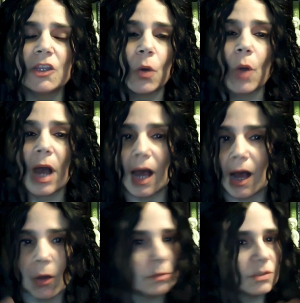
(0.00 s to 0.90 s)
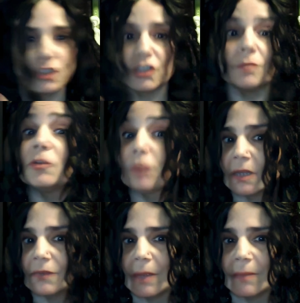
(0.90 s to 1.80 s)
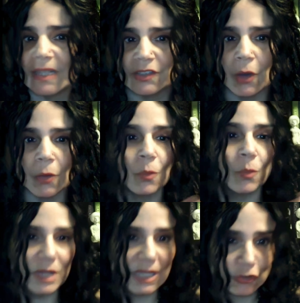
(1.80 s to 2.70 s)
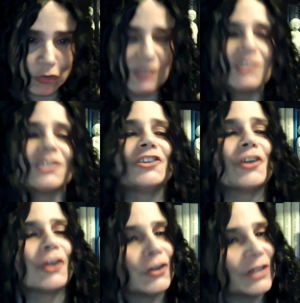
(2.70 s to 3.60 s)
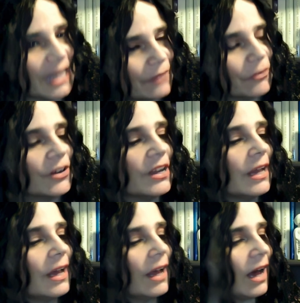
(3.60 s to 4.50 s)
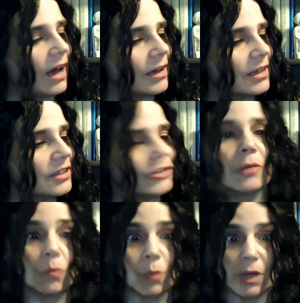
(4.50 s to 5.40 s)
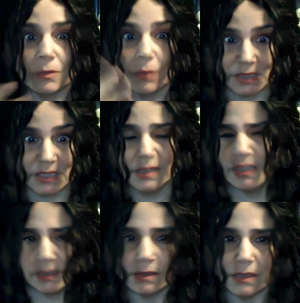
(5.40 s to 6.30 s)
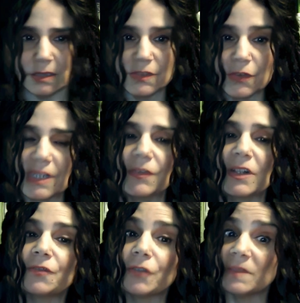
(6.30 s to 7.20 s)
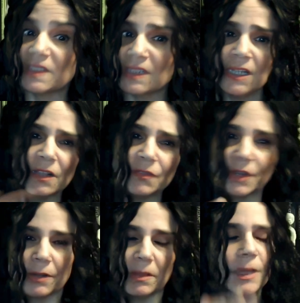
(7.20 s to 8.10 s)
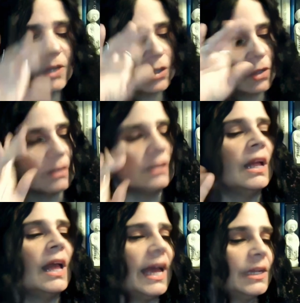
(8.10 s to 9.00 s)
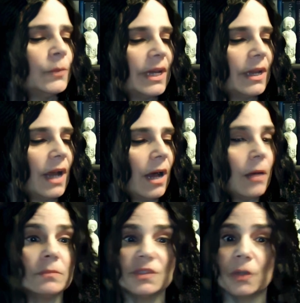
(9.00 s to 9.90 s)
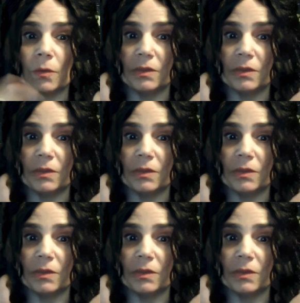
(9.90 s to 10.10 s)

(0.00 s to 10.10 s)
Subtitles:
how she could be rid of him. And so he trusted her and gave her, what needed. And it was very difficult for him to kill, very liminal. Anyway, so